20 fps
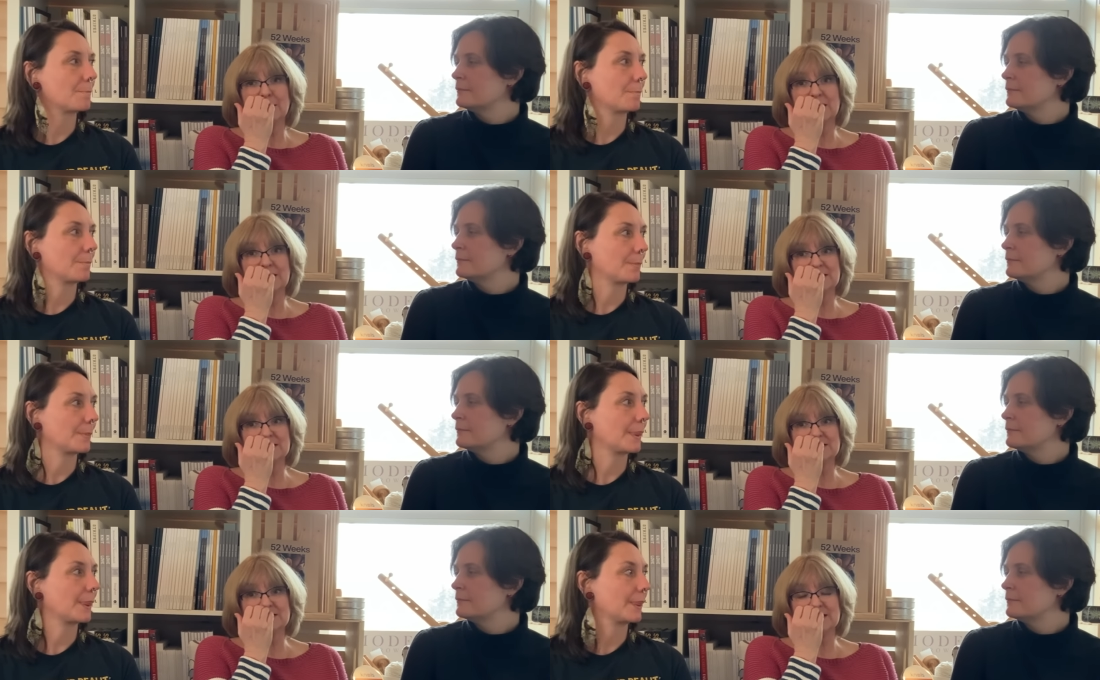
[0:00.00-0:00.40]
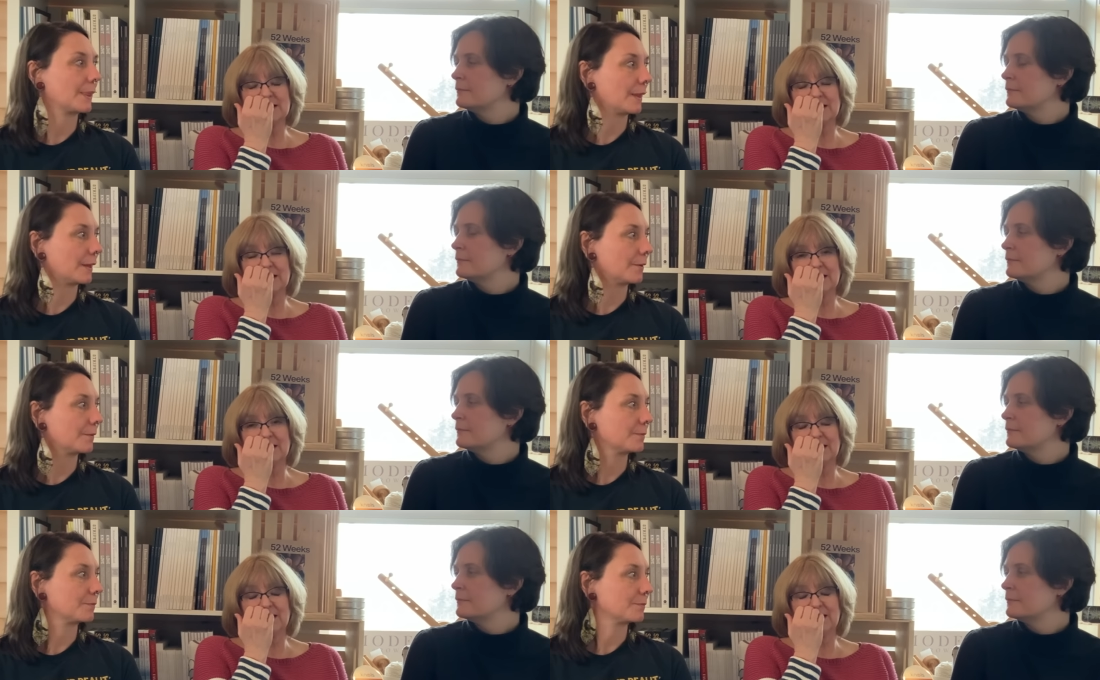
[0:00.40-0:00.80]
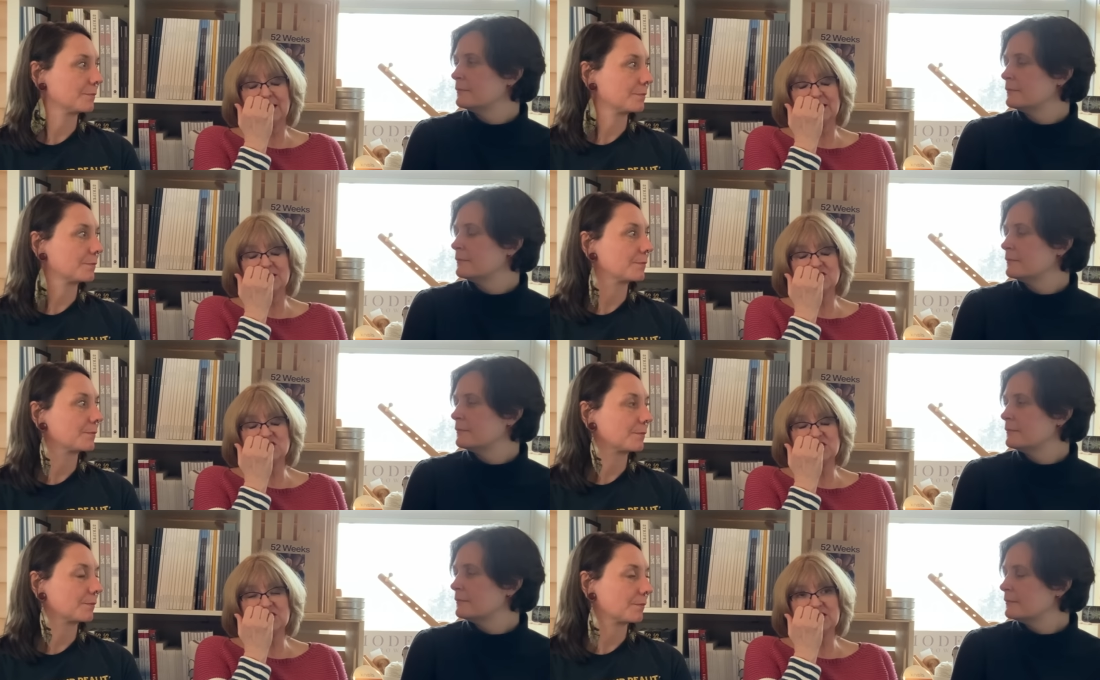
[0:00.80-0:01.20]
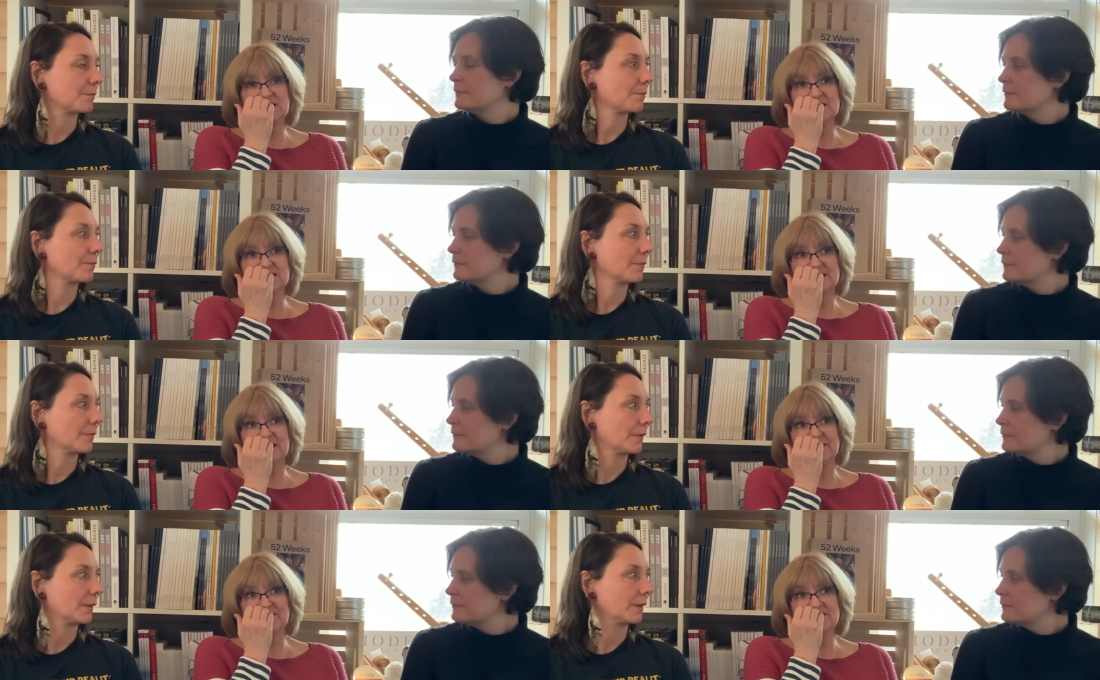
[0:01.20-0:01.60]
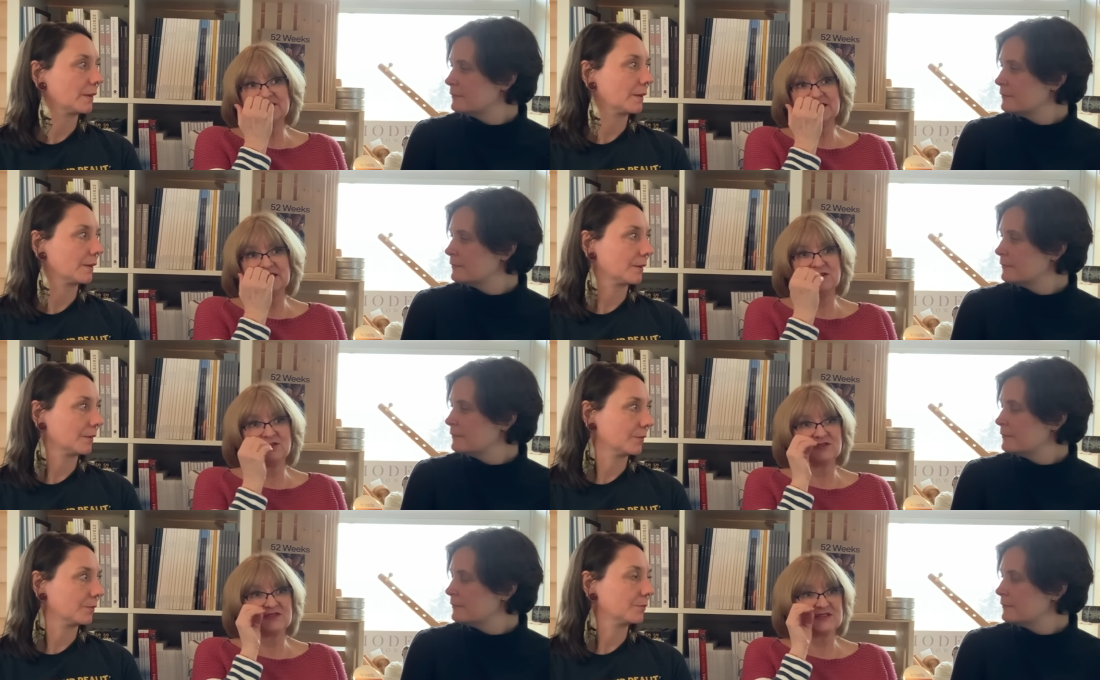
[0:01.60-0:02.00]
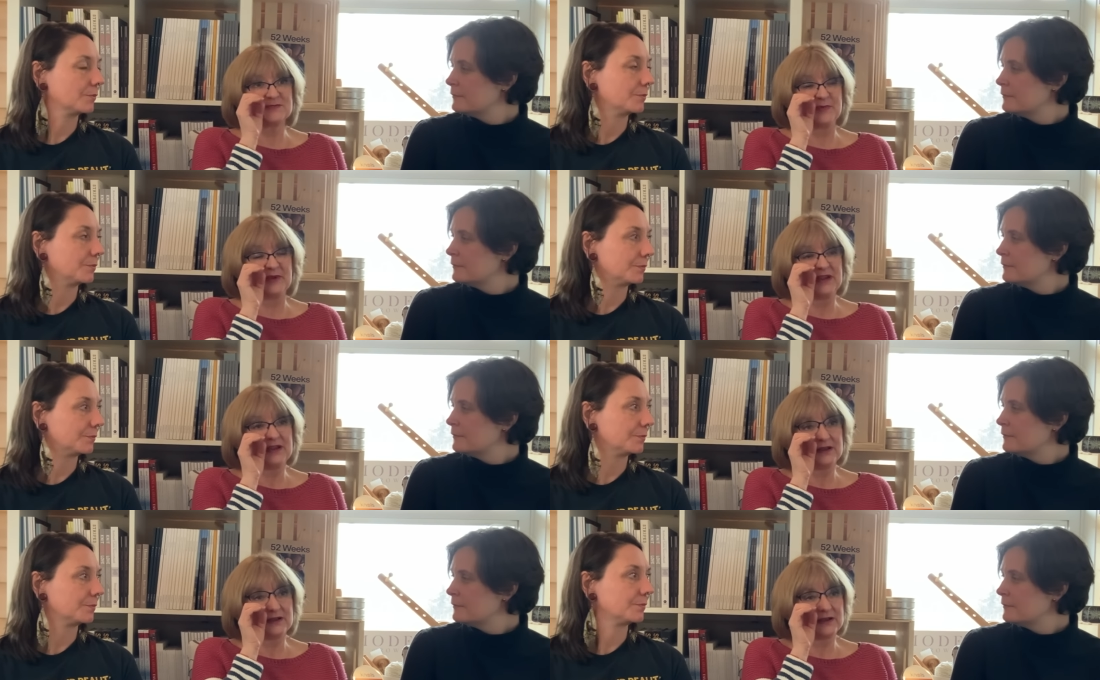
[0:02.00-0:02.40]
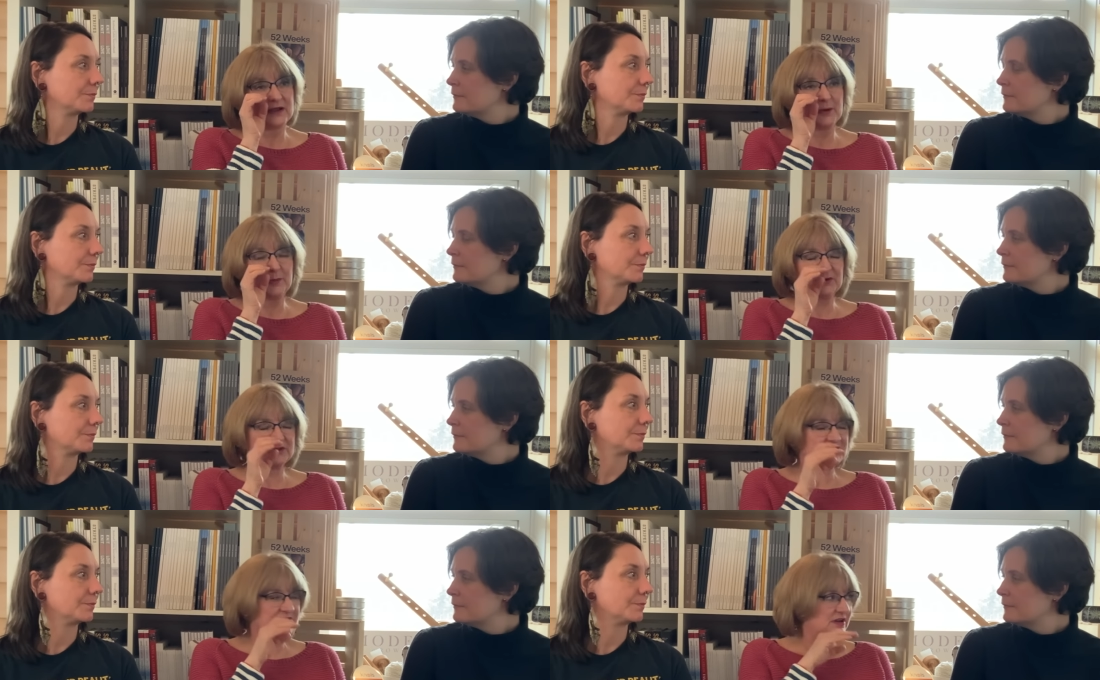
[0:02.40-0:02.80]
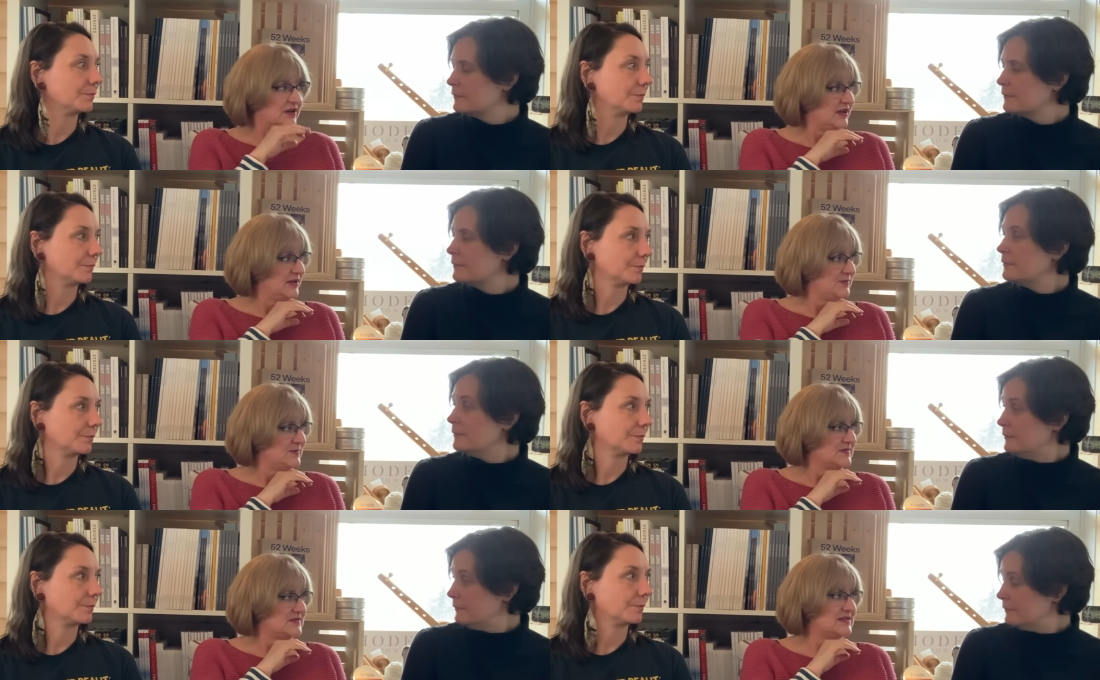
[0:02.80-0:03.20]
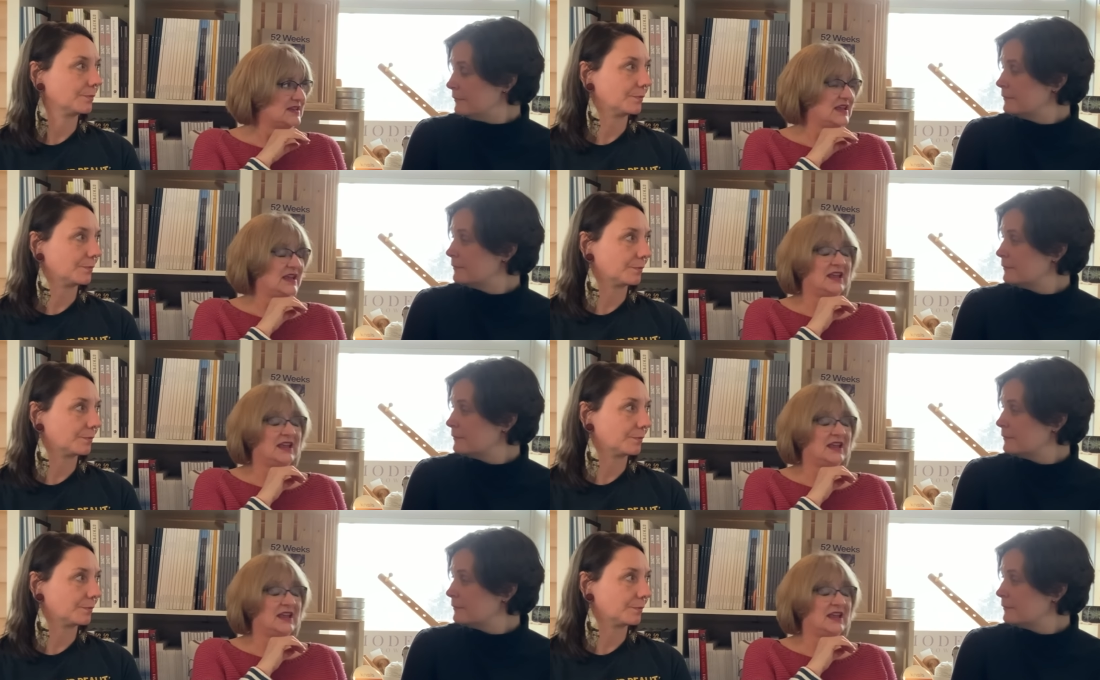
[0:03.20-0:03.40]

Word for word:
Speaker 1: is uh, she's I've seen her speak a couple times,